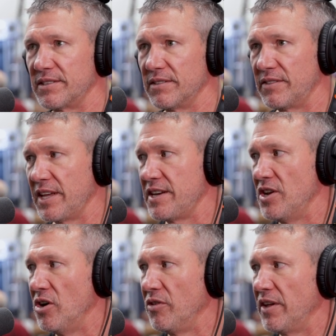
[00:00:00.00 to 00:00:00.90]
Is they
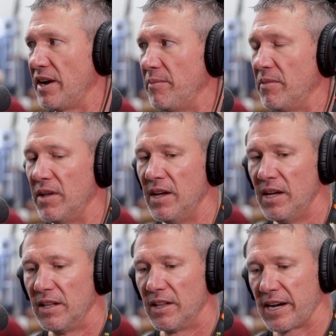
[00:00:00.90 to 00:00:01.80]
know that I'm
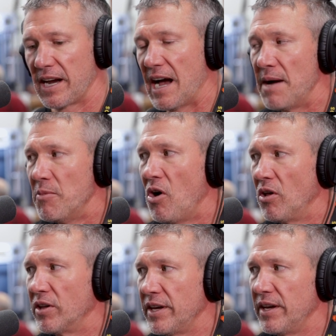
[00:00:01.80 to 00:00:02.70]
like, I'm
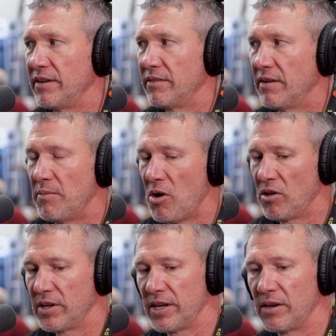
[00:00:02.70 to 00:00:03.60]
all in. I'm
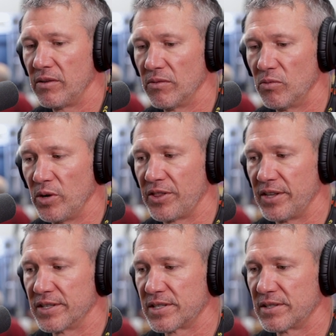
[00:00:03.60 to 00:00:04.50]
all in with
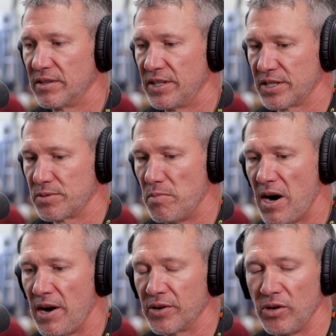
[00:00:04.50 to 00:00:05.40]
this, this
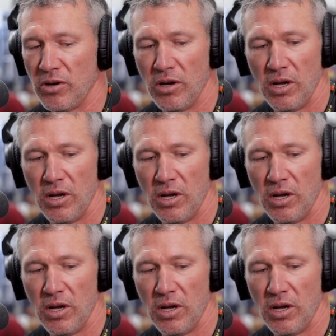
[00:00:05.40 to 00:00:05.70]
model.